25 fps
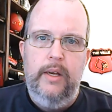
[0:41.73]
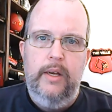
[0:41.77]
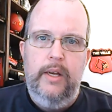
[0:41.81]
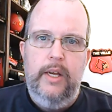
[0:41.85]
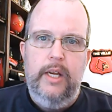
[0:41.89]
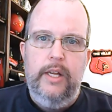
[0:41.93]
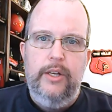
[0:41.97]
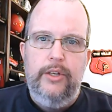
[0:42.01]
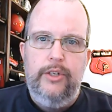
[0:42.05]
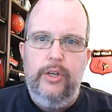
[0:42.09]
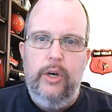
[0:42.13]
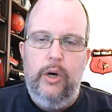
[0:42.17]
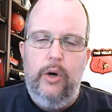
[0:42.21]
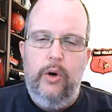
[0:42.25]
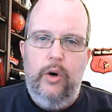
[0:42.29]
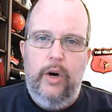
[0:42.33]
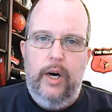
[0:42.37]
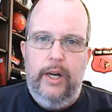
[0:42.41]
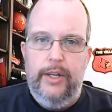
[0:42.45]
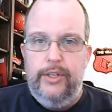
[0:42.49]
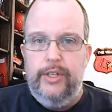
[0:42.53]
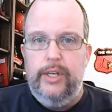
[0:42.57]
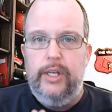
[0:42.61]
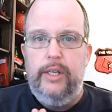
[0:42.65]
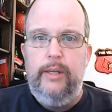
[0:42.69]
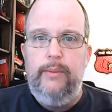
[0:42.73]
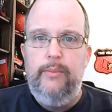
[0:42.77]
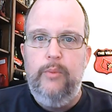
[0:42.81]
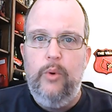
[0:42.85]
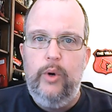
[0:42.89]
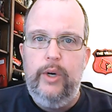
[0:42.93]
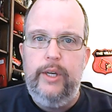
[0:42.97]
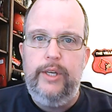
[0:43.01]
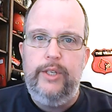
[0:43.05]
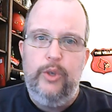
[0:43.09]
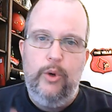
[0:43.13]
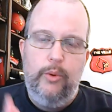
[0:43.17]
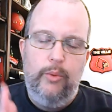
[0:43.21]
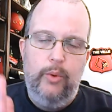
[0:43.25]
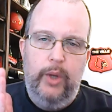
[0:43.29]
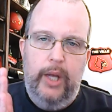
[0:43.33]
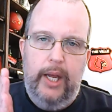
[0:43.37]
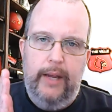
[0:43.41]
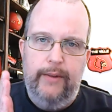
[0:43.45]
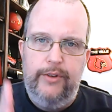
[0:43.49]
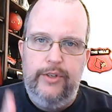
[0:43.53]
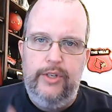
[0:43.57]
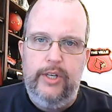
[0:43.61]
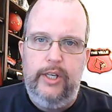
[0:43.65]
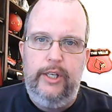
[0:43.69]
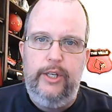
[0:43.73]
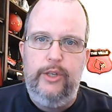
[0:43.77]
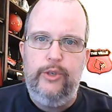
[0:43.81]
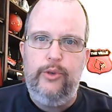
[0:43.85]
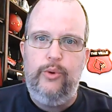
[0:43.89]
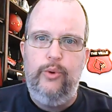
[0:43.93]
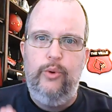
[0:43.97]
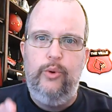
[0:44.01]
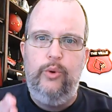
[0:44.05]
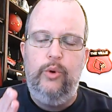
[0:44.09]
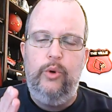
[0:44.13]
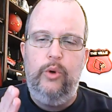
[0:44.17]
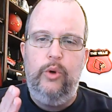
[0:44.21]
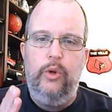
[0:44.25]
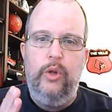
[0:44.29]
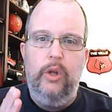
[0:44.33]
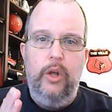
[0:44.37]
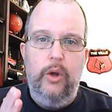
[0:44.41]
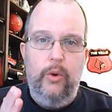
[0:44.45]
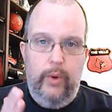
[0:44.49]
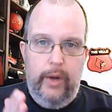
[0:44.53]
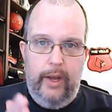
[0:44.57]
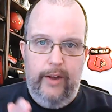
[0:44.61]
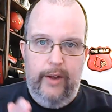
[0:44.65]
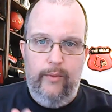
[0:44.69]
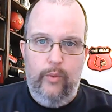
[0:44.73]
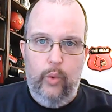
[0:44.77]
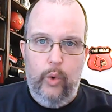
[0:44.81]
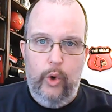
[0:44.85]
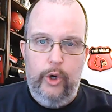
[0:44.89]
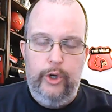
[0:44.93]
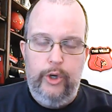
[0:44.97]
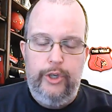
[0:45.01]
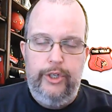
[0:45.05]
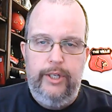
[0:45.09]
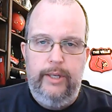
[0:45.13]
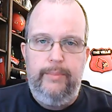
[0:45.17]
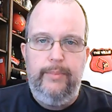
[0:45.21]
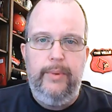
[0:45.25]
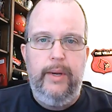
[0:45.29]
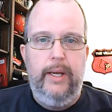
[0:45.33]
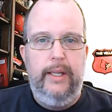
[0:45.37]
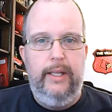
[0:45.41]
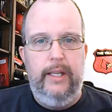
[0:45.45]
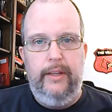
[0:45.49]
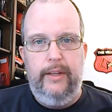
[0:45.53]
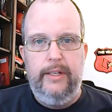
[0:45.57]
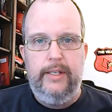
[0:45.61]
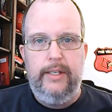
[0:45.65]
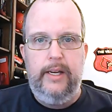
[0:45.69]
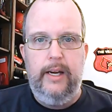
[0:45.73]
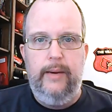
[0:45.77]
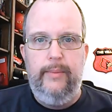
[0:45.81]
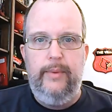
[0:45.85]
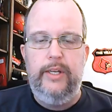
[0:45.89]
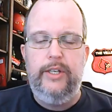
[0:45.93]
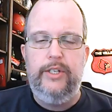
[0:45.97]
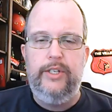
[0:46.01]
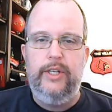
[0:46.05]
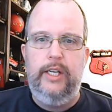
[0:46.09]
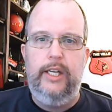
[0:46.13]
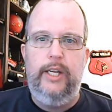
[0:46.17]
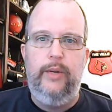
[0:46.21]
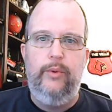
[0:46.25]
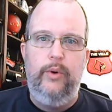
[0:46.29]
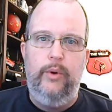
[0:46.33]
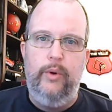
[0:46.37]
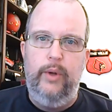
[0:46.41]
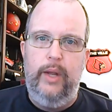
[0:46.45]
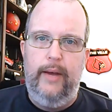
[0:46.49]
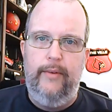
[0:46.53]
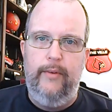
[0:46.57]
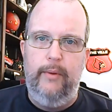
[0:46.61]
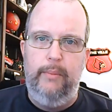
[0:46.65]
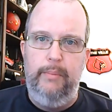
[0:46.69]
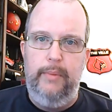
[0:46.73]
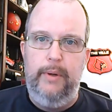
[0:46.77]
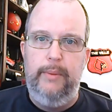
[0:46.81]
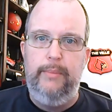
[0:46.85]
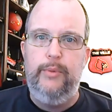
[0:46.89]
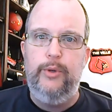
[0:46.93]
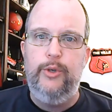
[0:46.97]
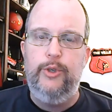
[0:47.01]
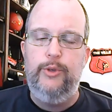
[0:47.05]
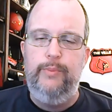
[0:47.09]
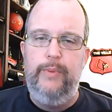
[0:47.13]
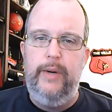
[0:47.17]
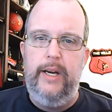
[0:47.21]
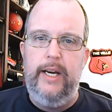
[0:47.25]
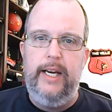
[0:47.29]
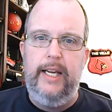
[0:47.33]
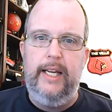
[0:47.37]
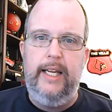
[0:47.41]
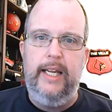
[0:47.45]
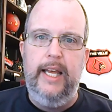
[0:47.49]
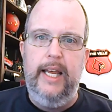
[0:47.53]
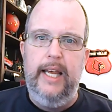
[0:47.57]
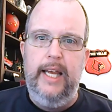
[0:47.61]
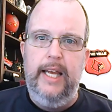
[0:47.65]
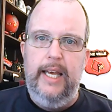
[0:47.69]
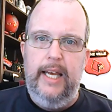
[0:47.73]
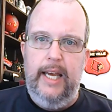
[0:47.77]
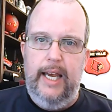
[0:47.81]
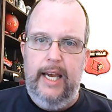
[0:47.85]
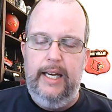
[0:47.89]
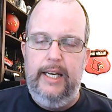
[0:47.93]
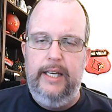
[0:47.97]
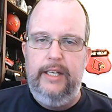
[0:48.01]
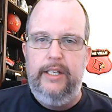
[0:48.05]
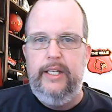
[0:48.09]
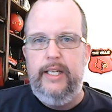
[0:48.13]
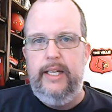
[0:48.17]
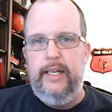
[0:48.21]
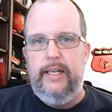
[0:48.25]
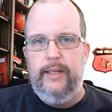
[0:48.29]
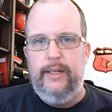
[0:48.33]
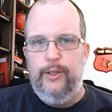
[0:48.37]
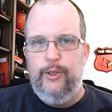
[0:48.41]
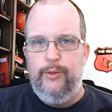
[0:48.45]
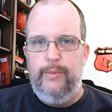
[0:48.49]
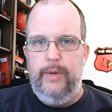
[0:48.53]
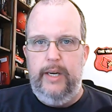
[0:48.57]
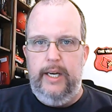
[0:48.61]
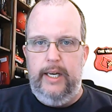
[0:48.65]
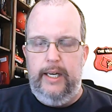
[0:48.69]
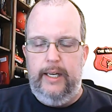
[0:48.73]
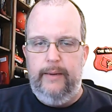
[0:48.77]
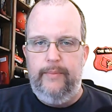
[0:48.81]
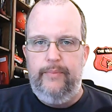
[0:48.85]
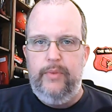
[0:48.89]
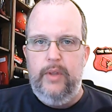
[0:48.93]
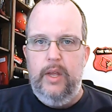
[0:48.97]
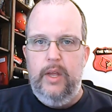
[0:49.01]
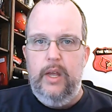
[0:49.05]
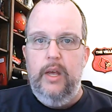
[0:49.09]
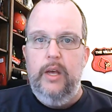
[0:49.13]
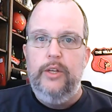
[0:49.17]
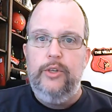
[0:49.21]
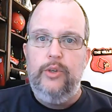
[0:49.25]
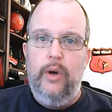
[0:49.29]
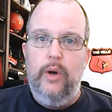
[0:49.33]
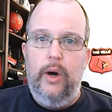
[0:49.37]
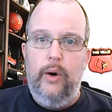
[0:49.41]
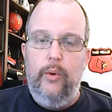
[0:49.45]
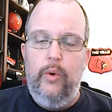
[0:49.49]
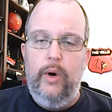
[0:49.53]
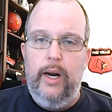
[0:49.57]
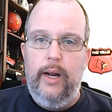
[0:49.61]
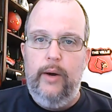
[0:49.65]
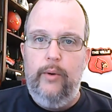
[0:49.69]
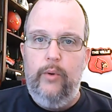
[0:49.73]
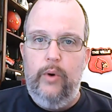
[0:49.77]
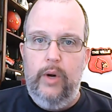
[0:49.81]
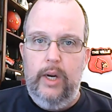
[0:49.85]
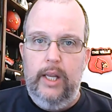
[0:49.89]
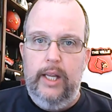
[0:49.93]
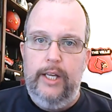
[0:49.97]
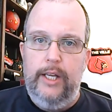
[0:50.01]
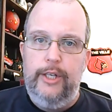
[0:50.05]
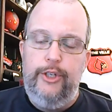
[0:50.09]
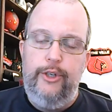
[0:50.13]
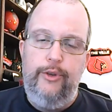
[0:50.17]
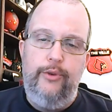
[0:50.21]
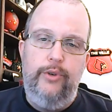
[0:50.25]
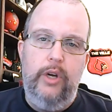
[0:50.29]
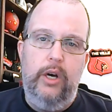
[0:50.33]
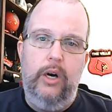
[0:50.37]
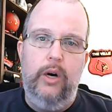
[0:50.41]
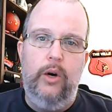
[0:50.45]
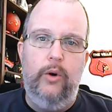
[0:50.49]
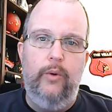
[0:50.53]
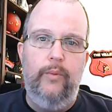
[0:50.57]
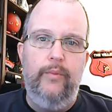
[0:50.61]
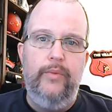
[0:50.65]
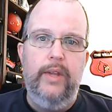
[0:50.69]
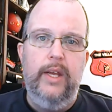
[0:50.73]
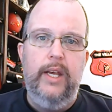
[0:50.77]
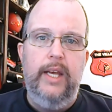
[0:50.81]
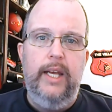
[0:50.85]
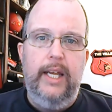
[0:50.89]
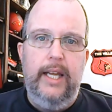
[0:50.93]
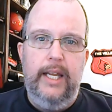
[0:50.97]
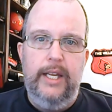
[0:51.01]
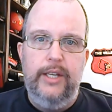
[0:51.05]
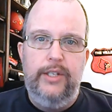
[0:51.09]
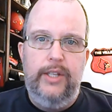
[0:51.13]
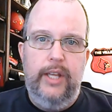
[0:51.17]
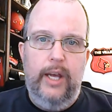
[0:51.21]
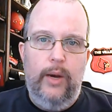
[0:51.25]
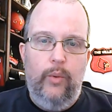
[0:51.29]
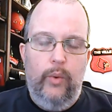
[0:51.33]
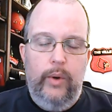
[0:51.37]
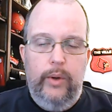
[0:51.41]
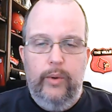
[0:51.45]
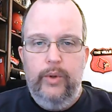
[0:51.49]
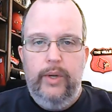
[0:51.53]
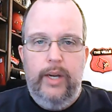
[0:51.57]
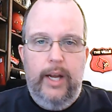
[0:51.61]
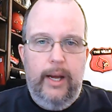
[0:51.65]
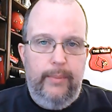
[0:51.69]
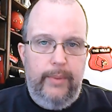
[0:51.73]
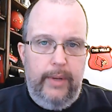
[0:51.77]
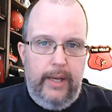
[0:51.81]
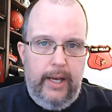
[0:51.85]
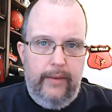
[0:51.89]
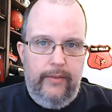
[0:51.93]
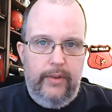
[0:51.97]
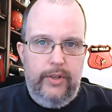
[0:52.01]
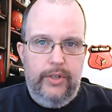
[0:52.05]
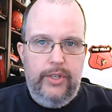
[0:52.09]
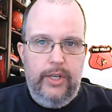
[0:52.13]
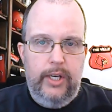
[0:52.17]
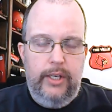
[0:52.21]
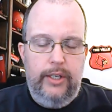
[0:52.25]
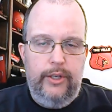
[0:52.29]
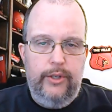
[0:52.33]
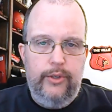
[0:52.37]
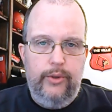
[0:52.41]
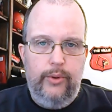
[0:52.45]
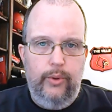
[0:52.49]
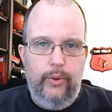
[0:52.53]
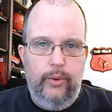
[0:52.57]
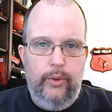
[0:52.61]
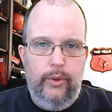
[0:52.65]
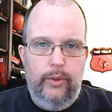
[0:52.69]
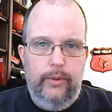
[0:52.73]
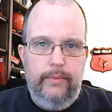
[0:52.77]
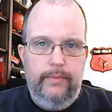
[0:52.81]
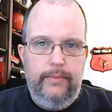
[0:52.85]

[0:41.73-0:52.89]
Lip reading: So on Sunday mornings, normally we have Sunday school, we have worship, and then this coming Sunday we will have a members meeting and a deacons meeting. So what I want to let you know is that we will not be having Sunday school,